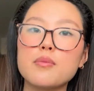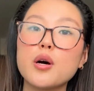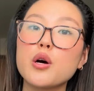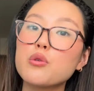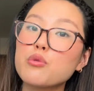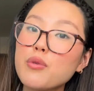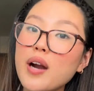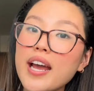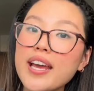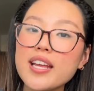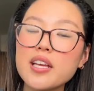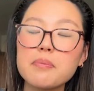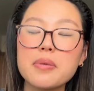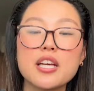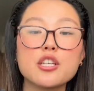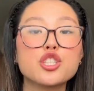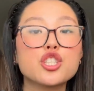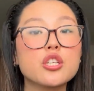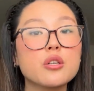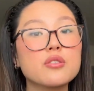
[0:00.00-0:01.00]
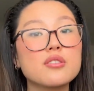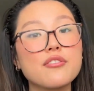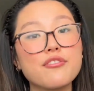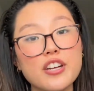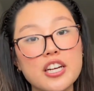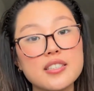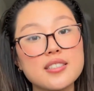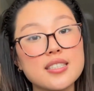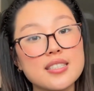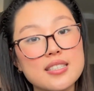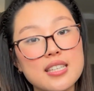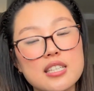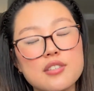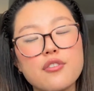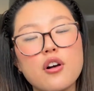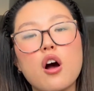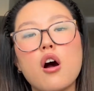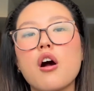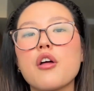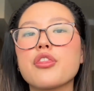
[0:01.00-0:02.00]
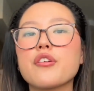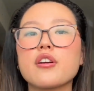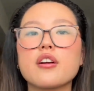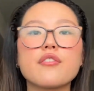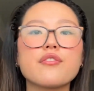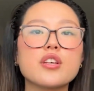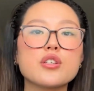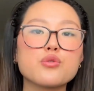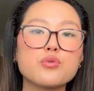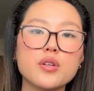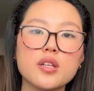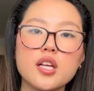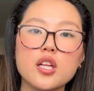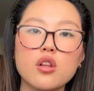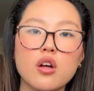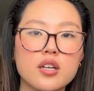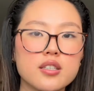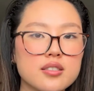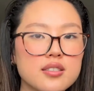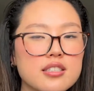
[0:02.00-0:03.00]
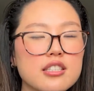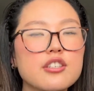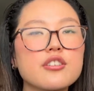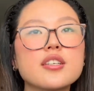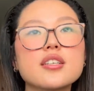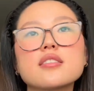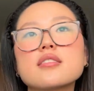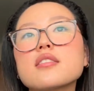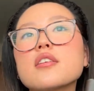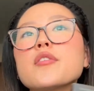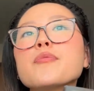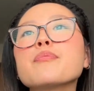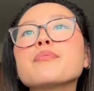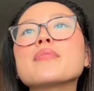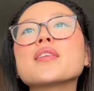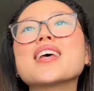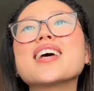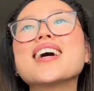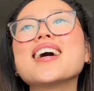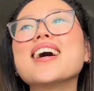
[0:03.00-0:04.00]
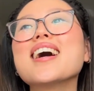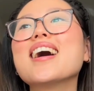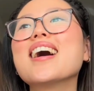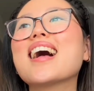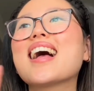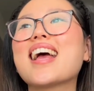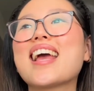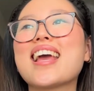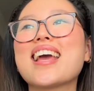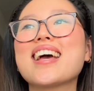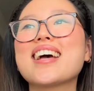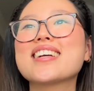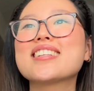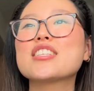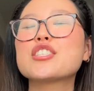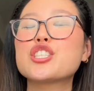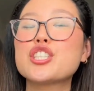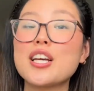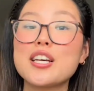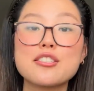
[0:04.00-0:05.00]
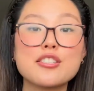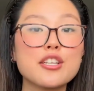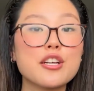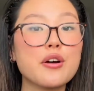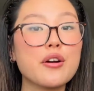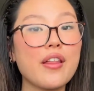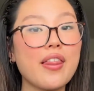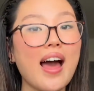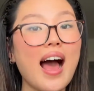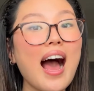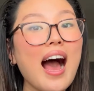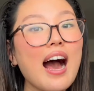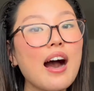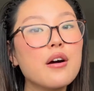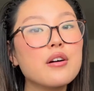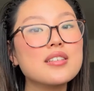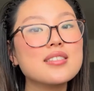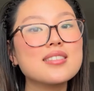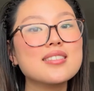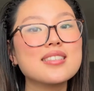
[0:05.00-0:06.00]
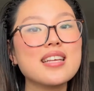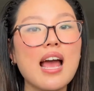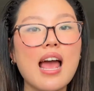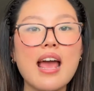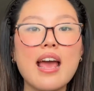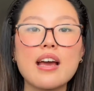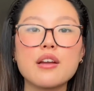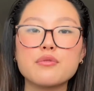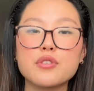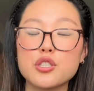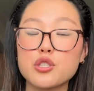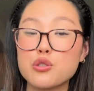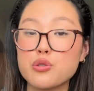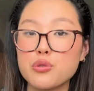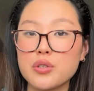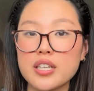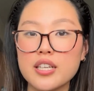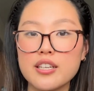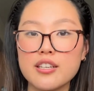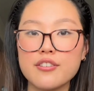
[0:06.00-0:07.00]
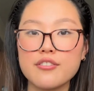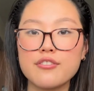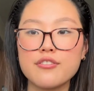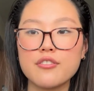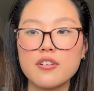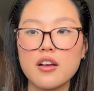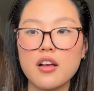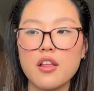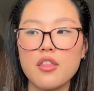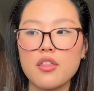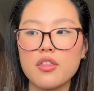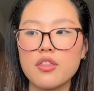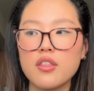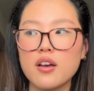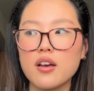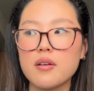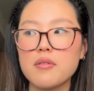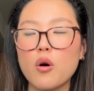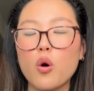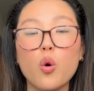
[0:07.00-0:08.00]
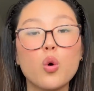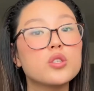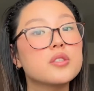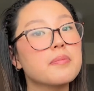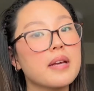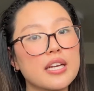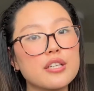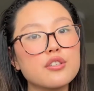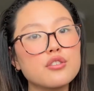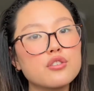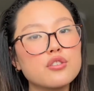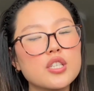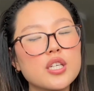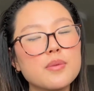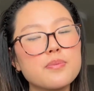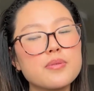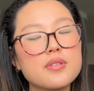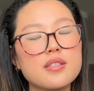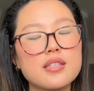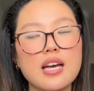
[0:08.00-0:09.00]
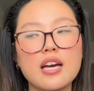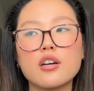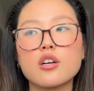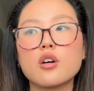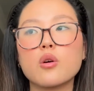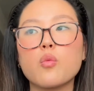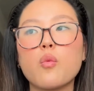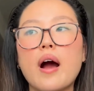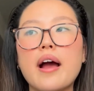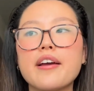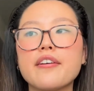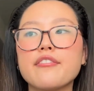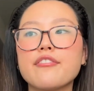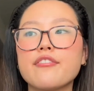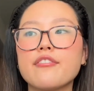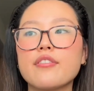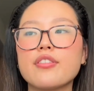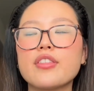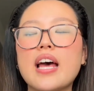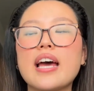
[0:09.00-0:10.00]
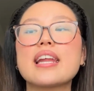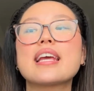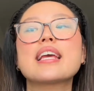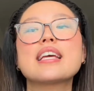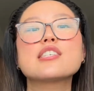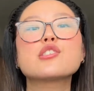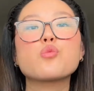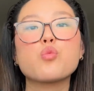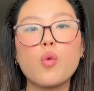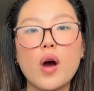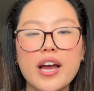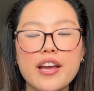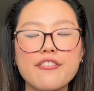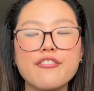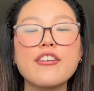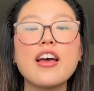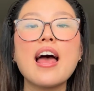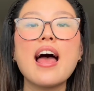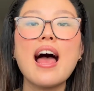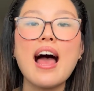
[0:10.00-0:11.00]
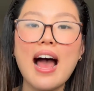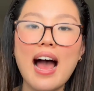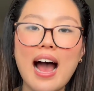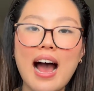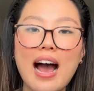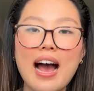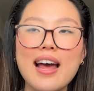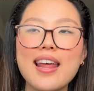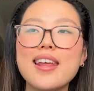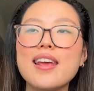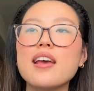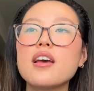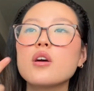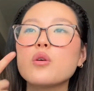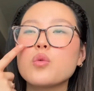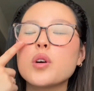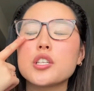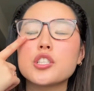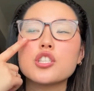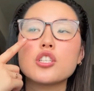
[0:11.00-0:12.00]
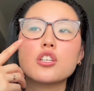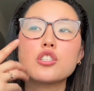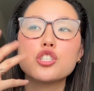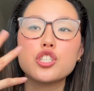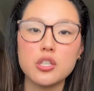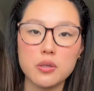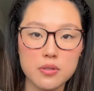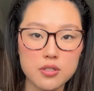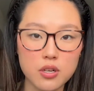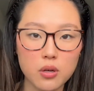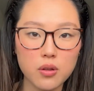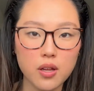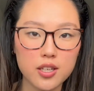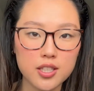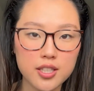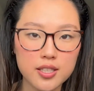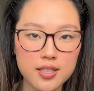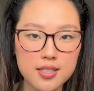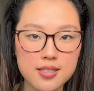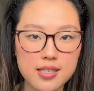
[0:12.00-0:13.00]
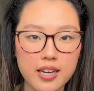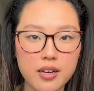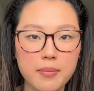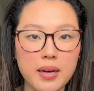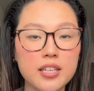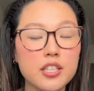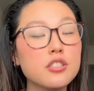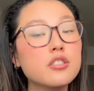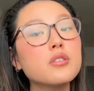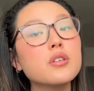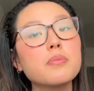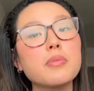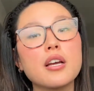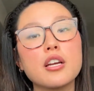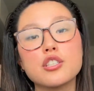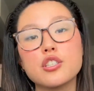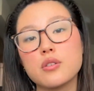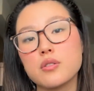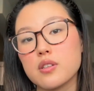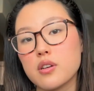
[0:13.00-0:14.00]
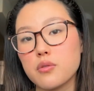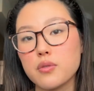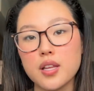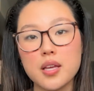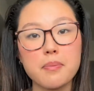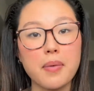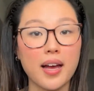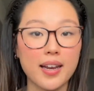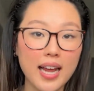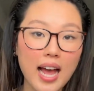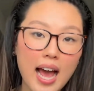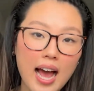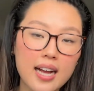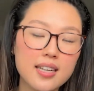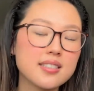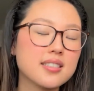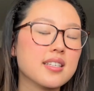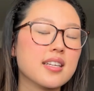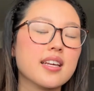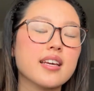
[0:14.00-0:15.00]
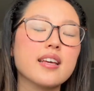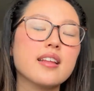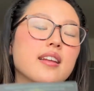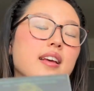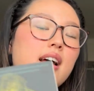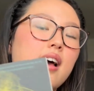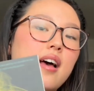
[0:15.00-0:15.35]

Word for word: writing, because she was a very successful author of this really long series. And she has to go to the house and retrieve the old manuscripts that his wife had, which she was no longer in the state of mind to do it because she was in a really bad accident.